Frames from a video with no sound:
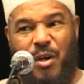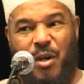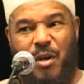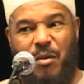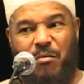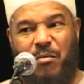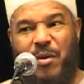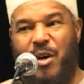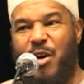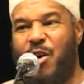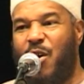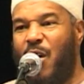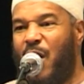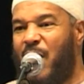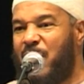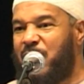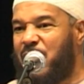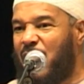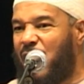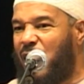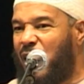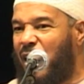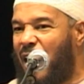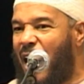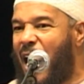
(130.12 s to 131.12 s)
because
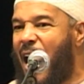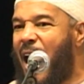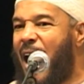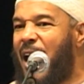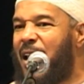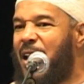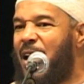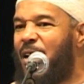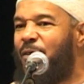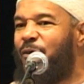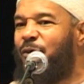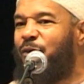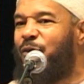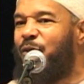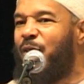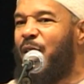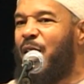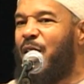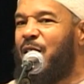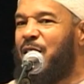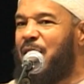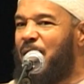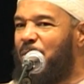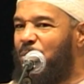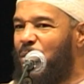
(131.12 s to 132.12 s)
a lot of
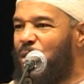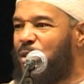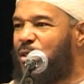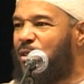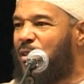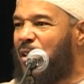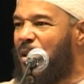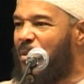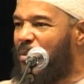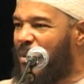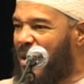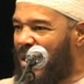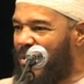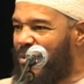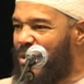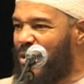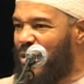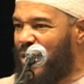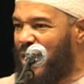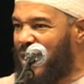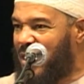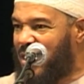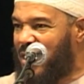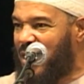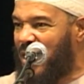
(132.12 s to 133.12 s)
the Muslim
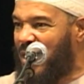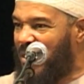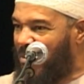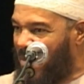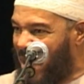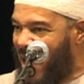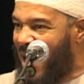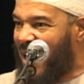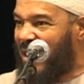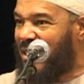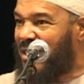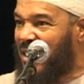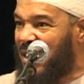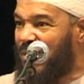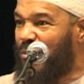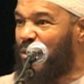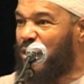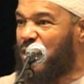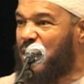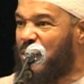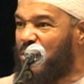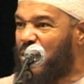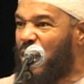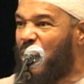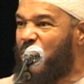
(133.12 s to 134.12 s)
community, the males in the
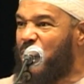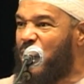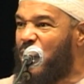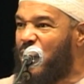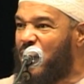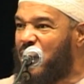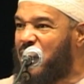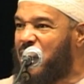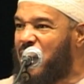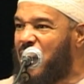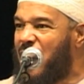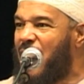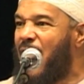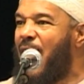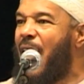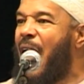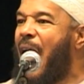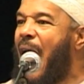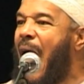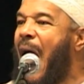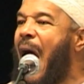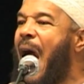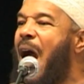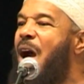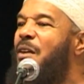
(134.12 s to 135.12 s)
Muslim community,
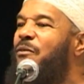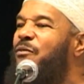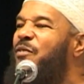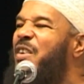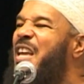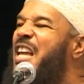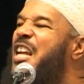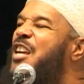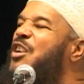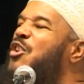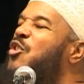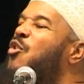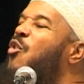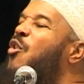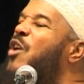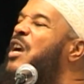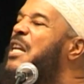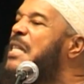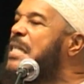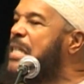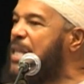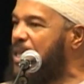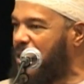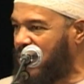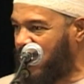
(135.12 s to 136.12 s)
have
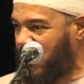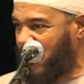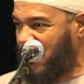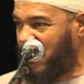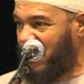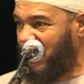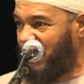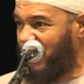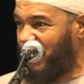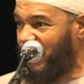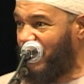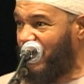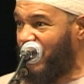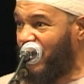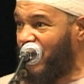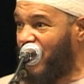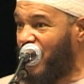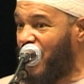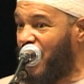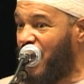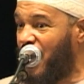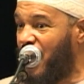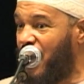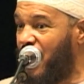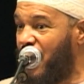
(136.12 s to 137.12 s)
ignored this.
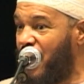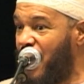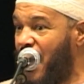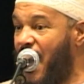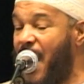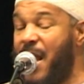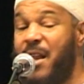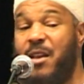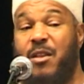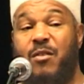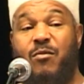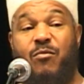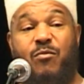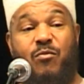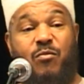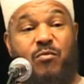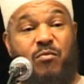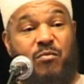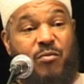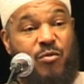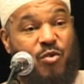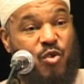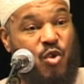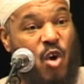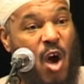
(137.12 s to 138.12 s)
And
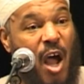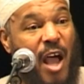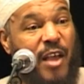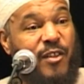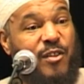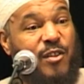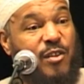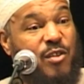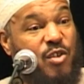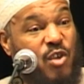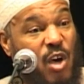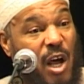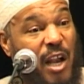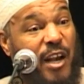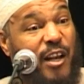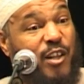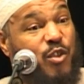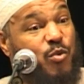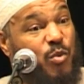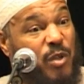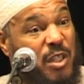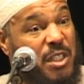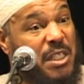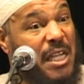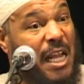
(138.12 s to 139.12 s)
scholars
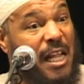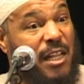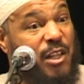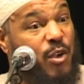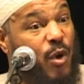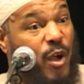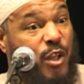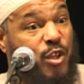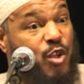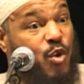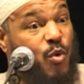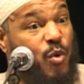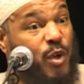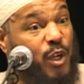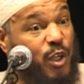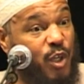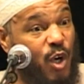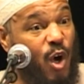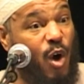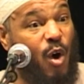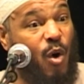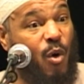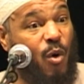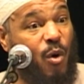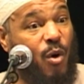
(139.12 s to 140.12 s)
will tell you, and you will
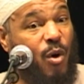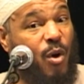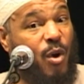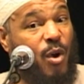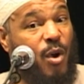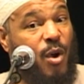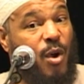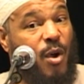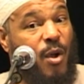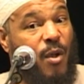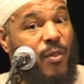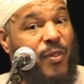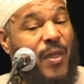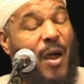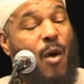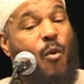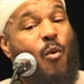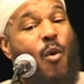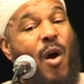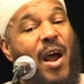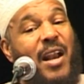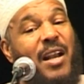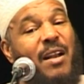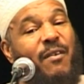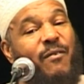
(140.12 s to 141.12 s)
know, that
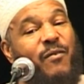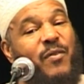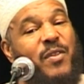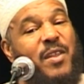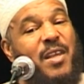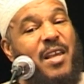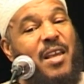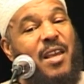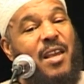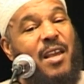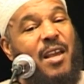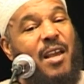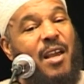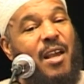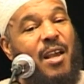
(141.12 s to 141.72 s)
one of the